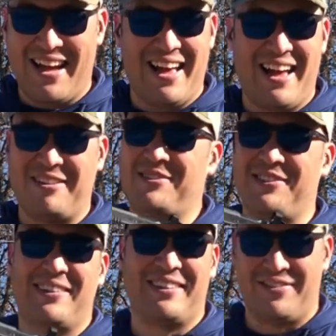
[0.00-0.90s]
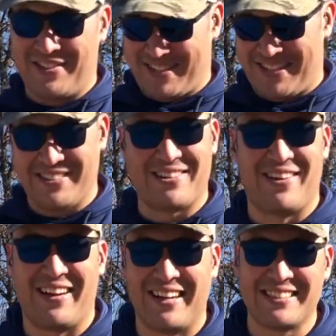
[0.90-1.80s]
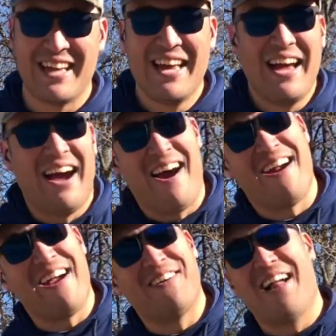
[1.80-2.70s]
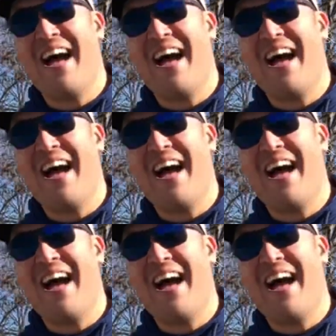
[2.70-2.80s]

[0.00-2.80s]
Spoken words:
absolutely love this gun. Sorry, guys. All right, well,